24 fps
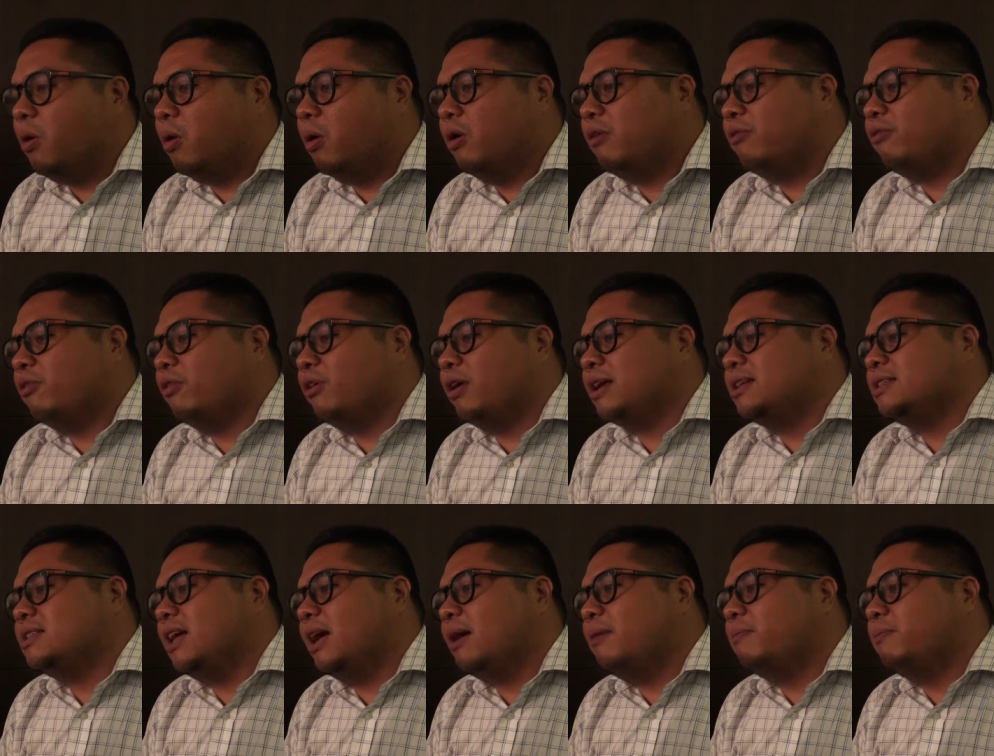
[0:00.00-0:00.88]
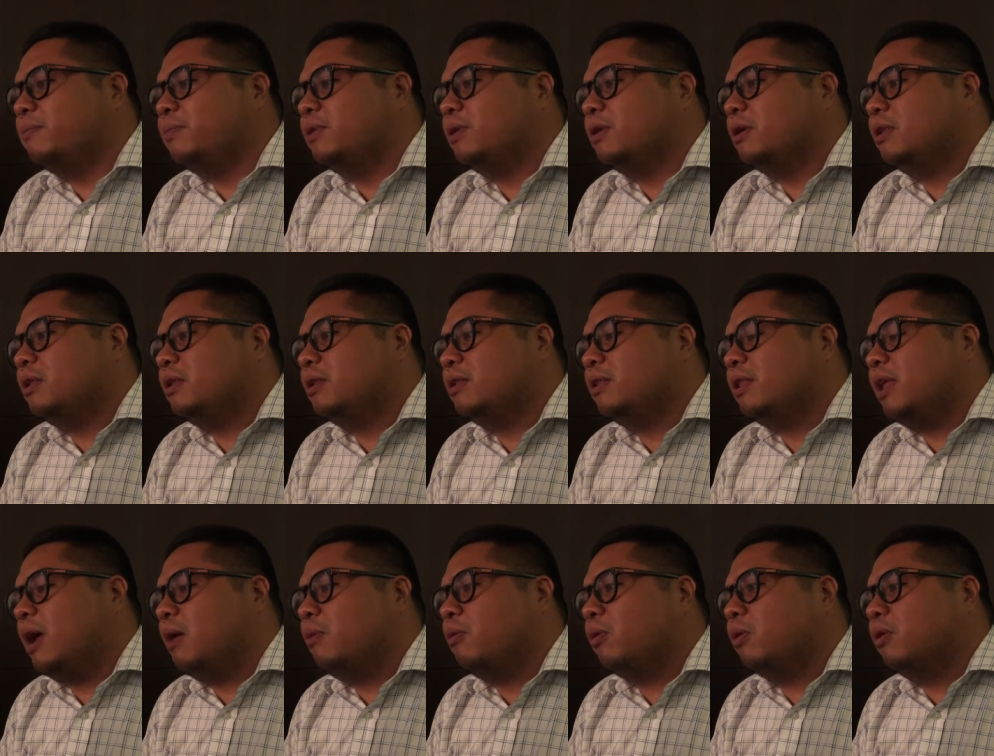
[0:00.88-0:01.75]
or for example,
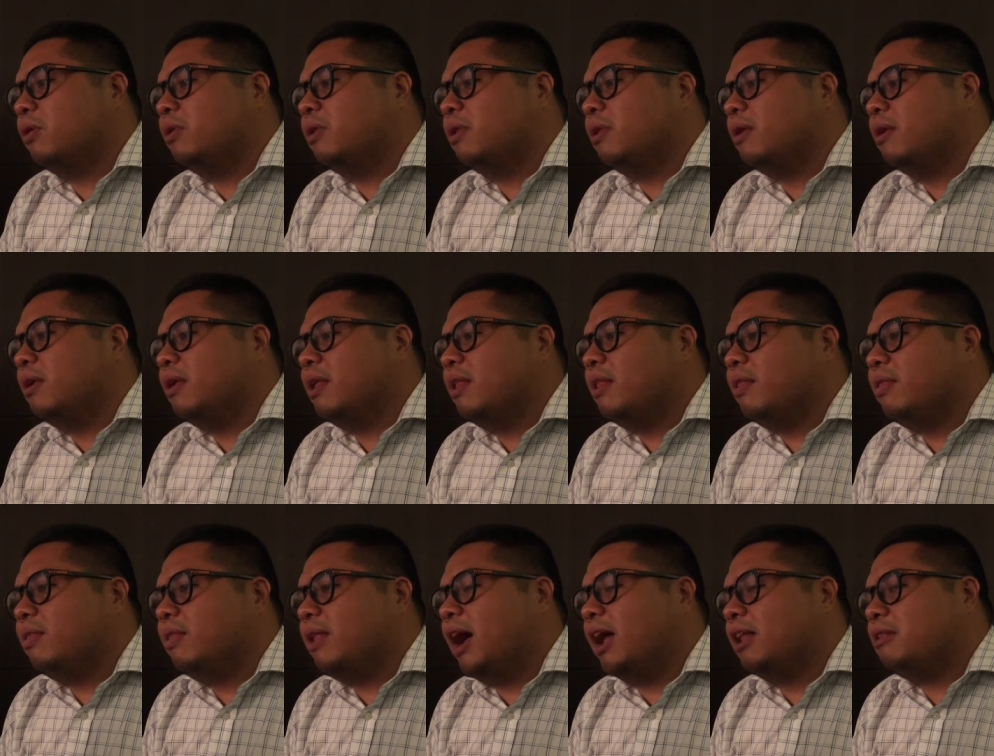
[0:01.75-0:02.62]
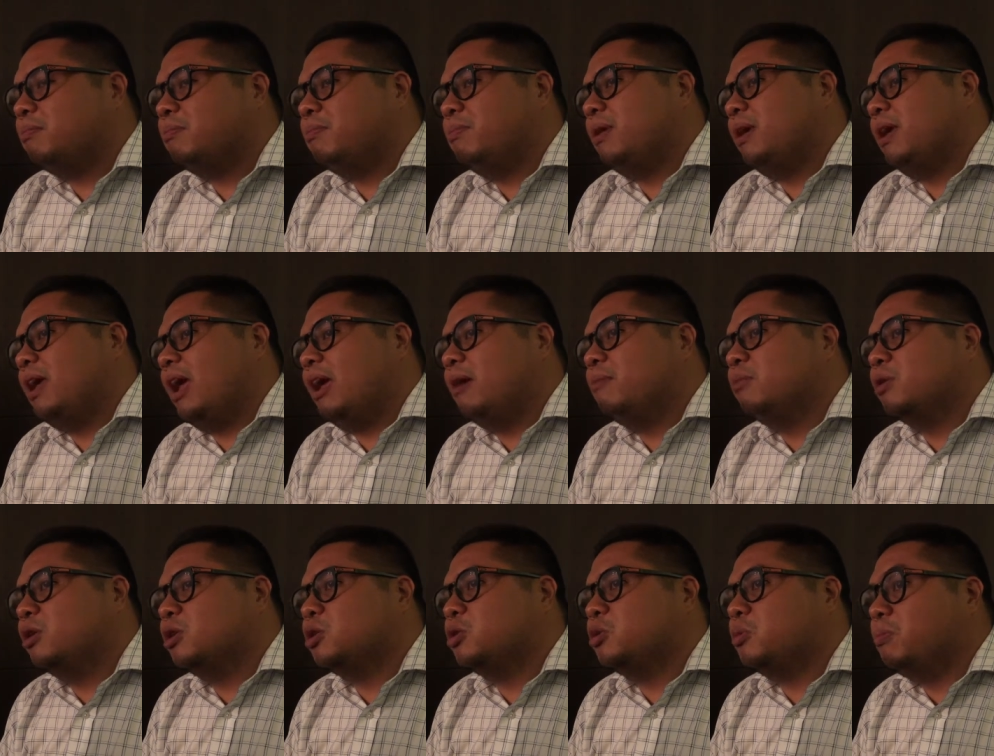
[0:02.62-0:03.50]
they would not be
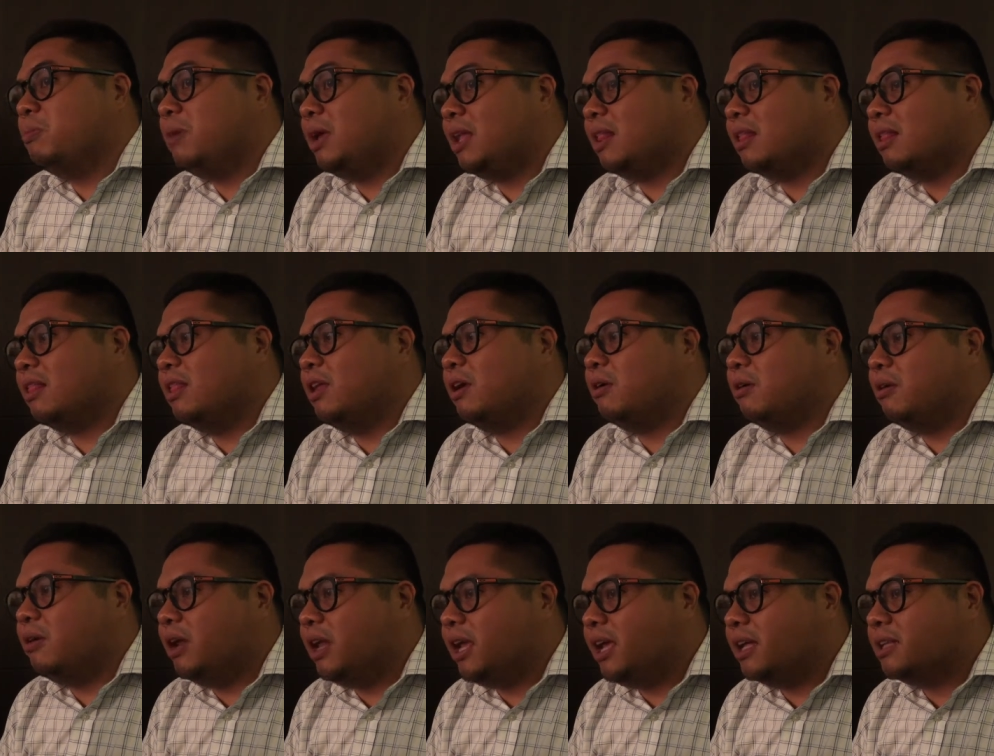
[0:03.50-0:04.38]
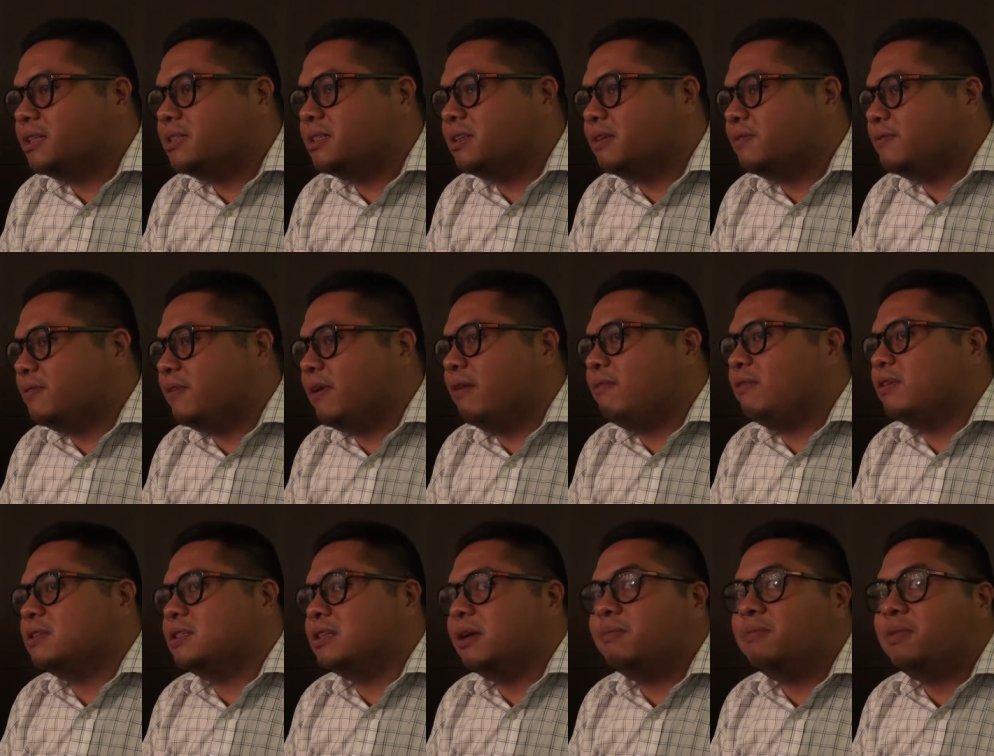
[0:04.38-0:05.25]
able to meet their needs if
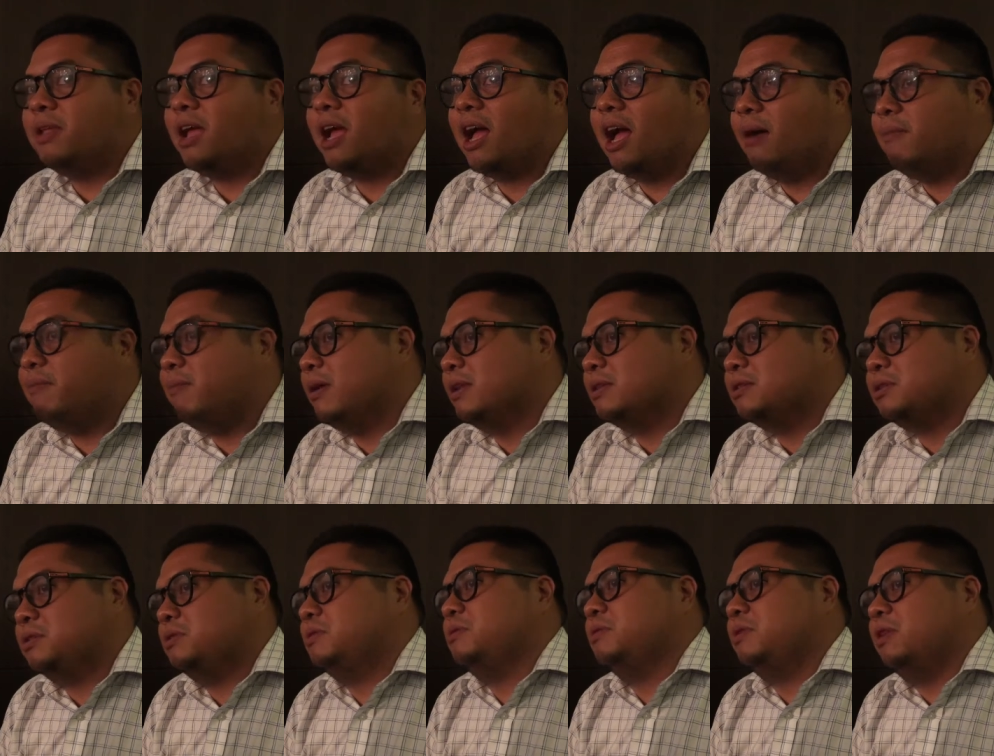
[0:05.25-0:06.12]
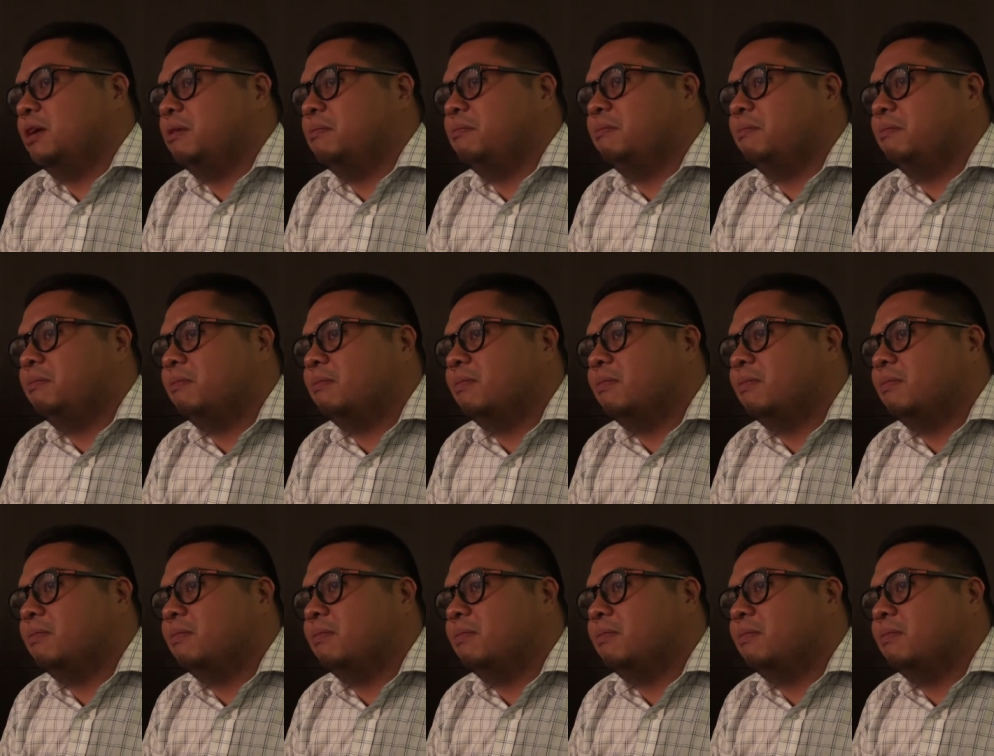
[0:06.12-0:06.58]
ever something happens to them.